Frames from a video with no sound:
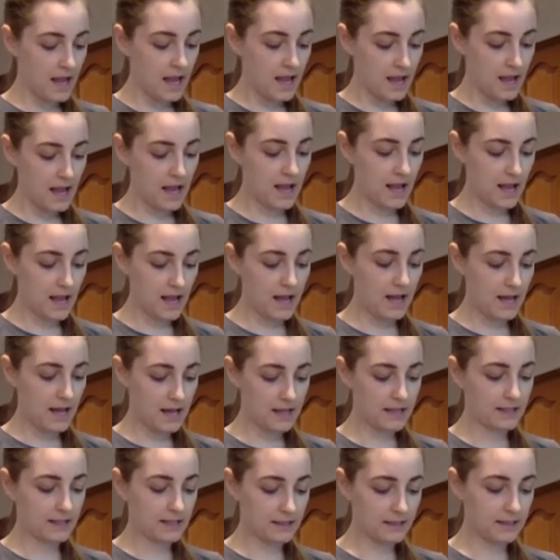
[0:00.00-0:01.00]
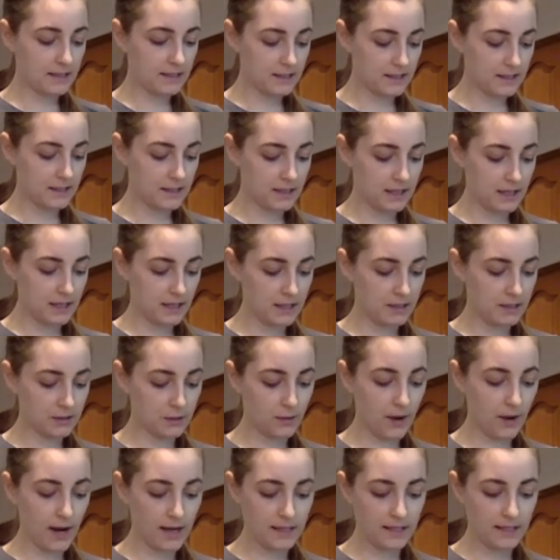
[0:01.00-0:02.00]
And so
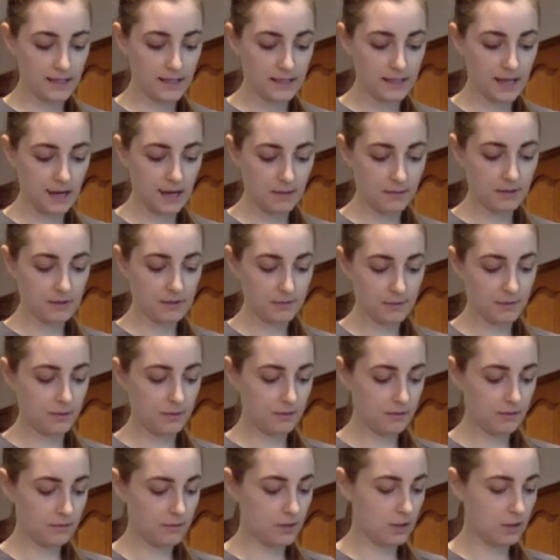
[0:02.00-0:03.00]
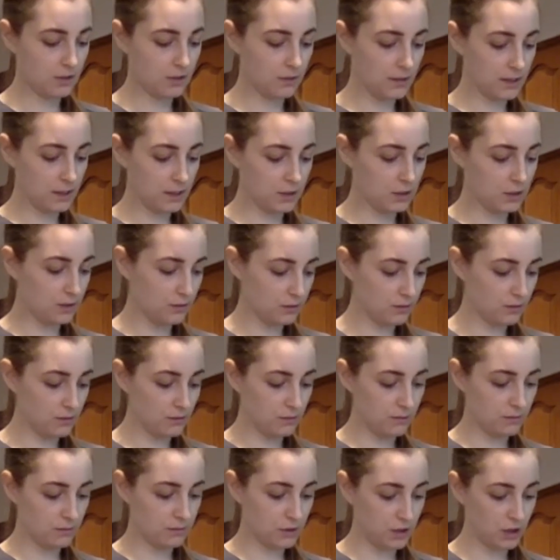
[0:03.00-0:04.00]
I did a tablespoon. You can
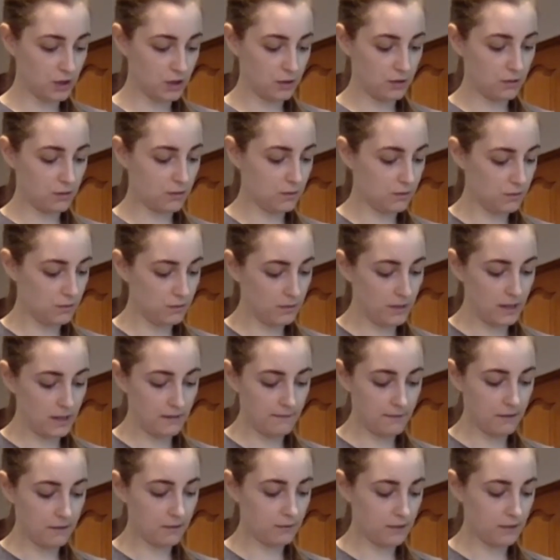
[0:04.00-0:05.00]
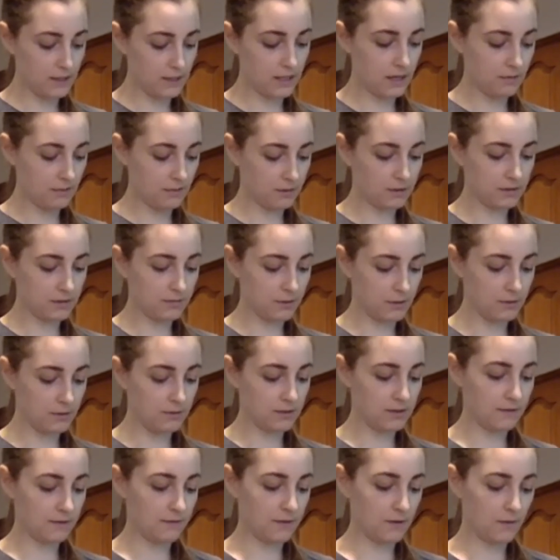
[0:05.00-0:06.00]
do 2, even 3
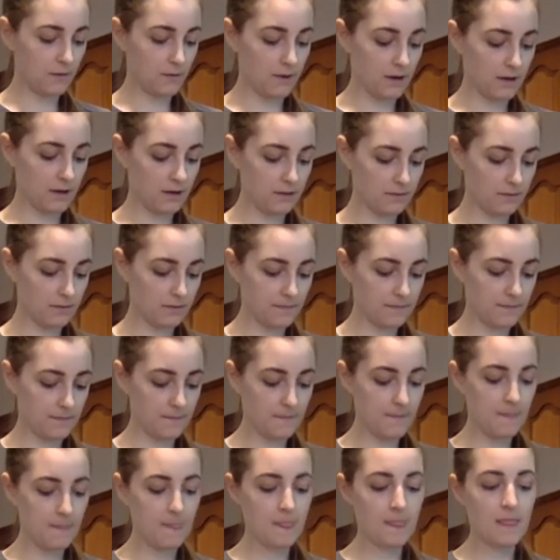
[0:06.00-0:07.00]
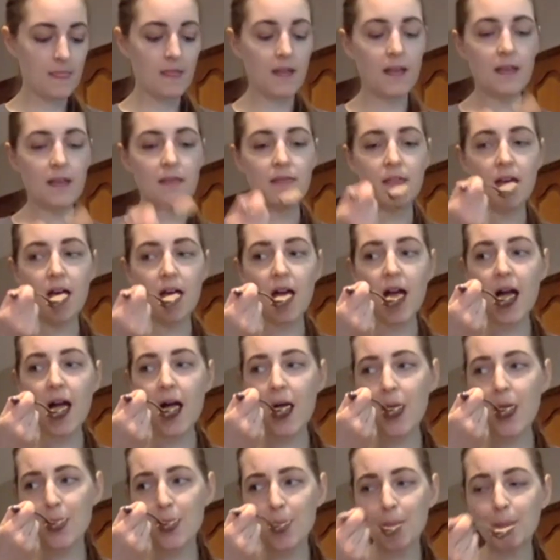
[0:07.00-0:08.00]
tablespoons if you want. And
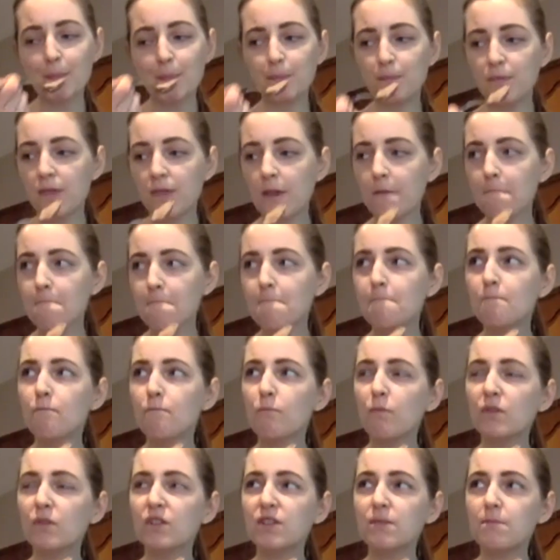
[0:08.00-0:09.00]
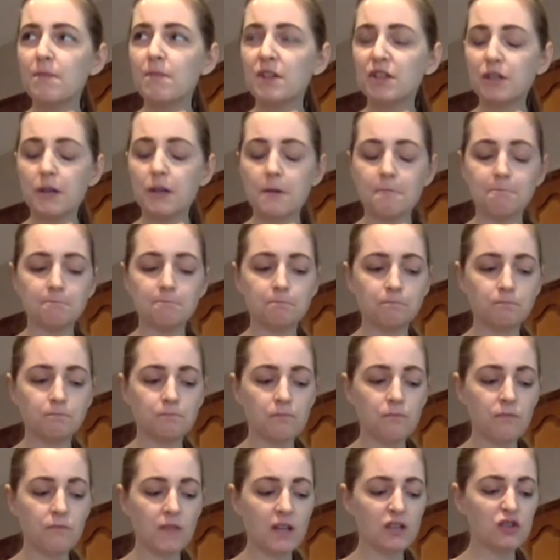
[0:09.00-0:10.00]
then, what's it missing?
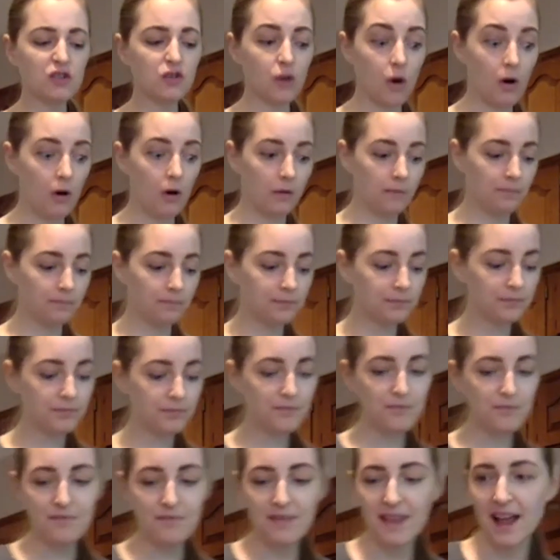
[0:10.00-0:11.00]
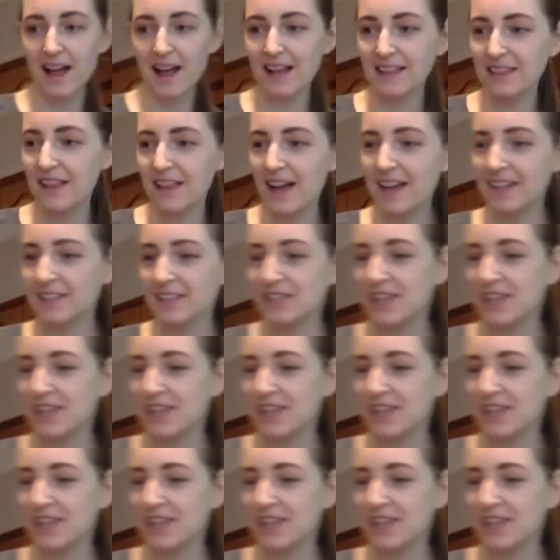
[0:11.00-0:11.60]
Salt. I like to